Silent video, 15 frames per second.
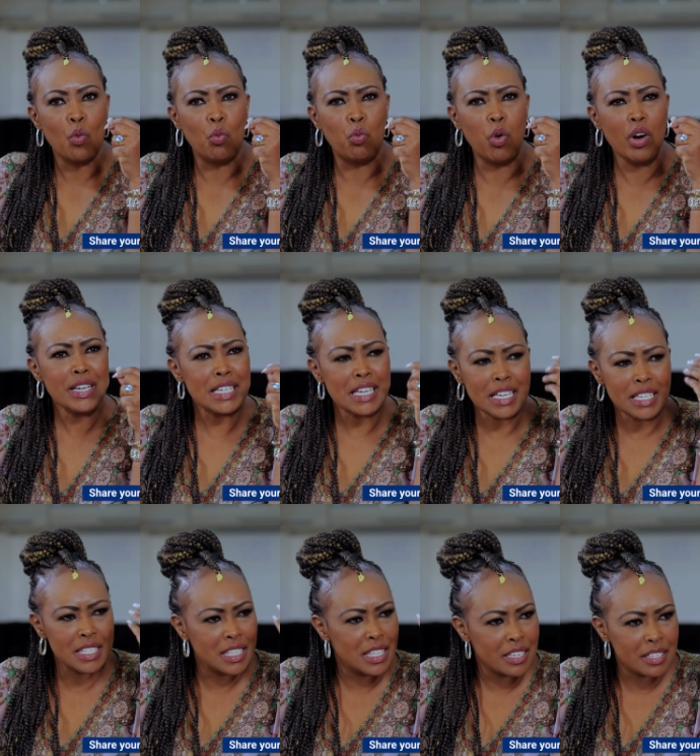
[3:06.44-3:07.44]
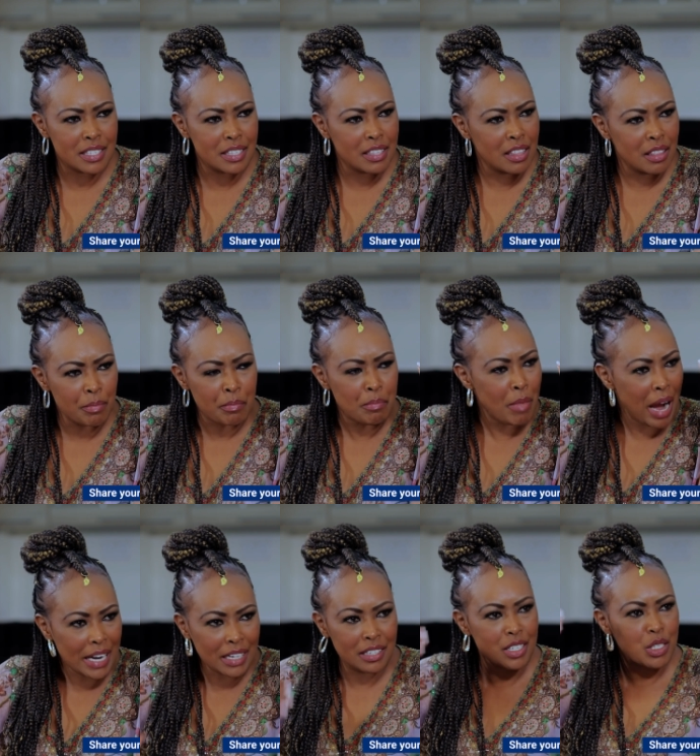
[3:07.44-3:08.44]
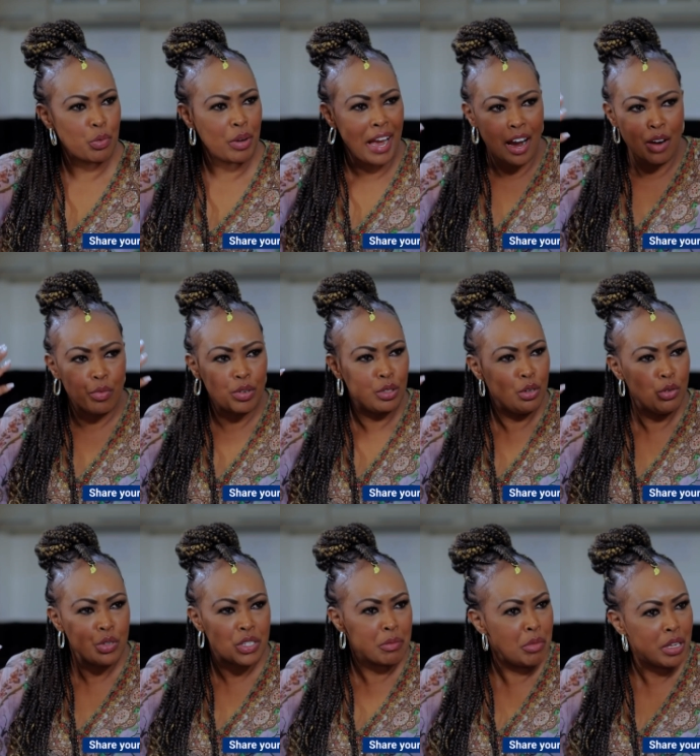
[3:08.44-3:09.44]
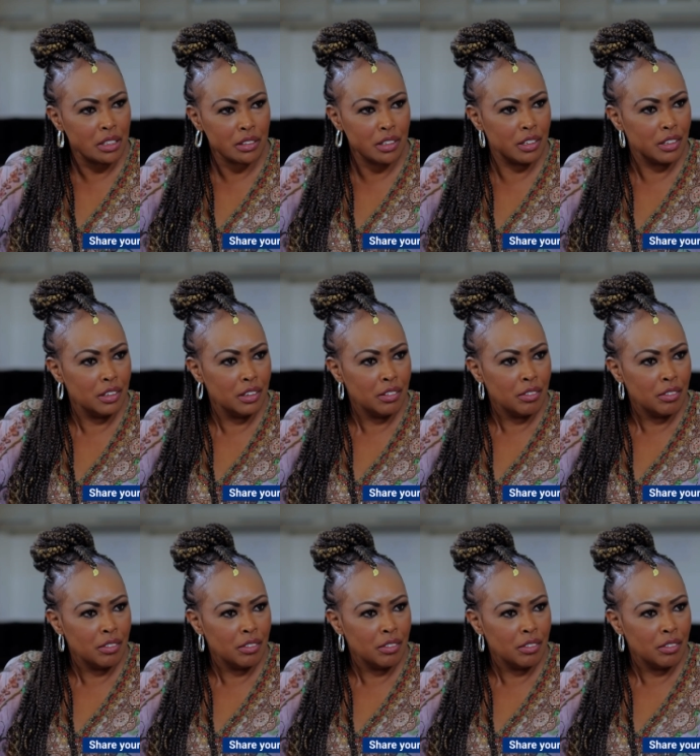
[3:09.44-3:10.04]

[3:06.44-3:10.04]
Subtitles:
what is this madness we have with loose milk?